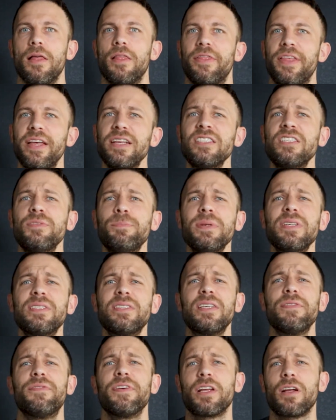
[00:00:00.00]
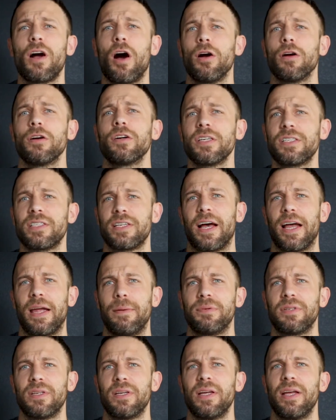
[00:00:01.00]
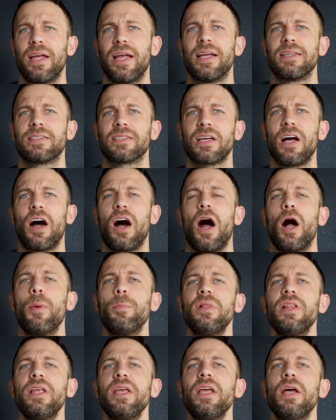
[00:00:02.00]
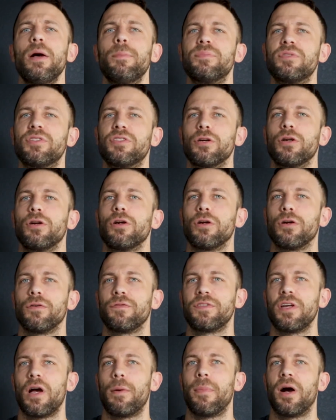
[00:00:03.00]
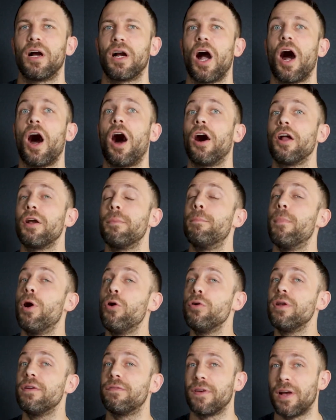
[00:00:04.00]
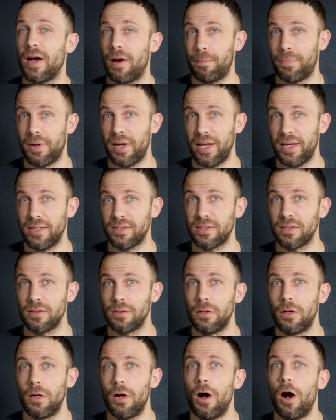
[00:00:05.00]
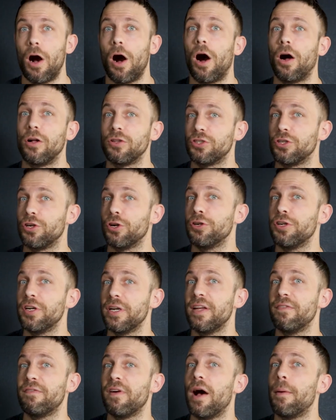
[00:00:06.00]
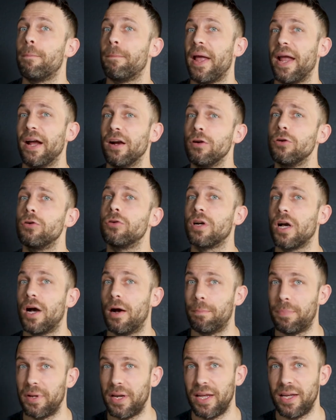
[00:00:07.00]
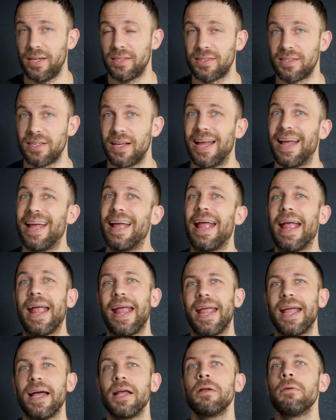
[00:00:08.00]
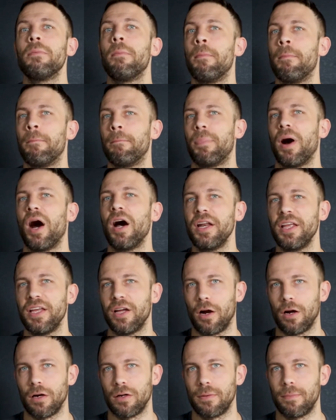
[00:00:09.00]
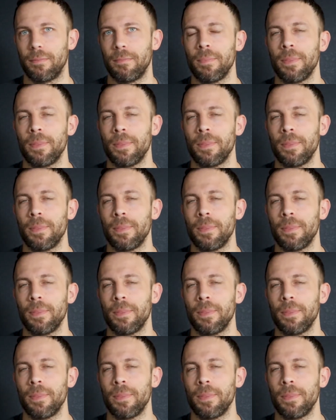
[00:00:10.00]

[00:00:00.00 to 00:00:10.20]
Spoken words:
This specific archetype is commonly observed among automotive companies, alternative apparel companies, and body art.